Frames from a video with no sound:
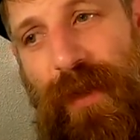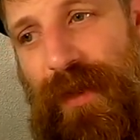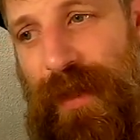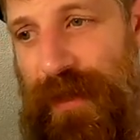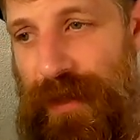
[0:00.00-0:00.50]
Do I
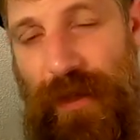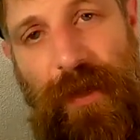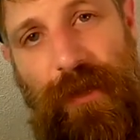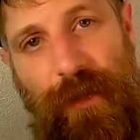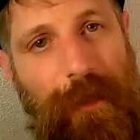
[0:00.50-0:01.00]
think it's a
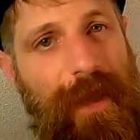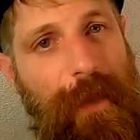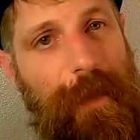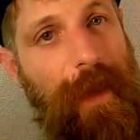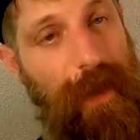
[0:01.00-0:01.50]
good grip
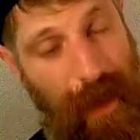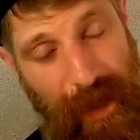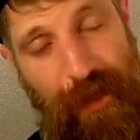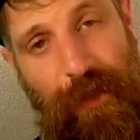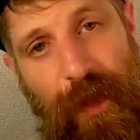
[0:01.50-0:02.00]
tape?
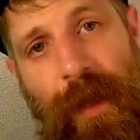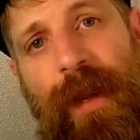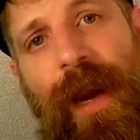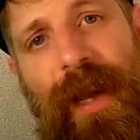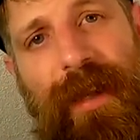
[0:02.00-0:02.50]
I do.
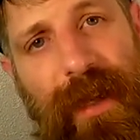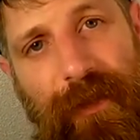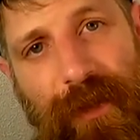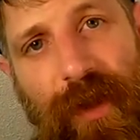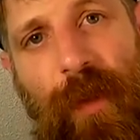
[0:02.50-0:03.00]
I think
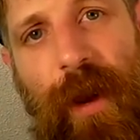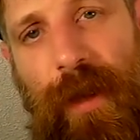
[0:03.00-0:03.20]
if you don't